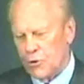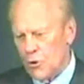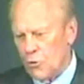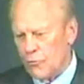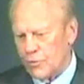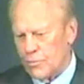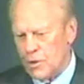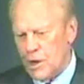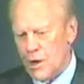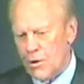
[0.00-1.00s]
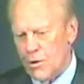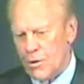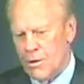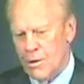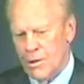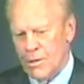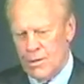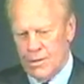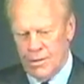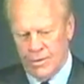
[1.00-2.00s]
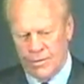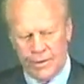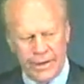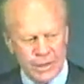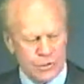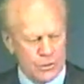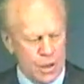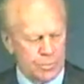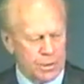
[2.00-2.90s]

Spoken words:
go from here to get some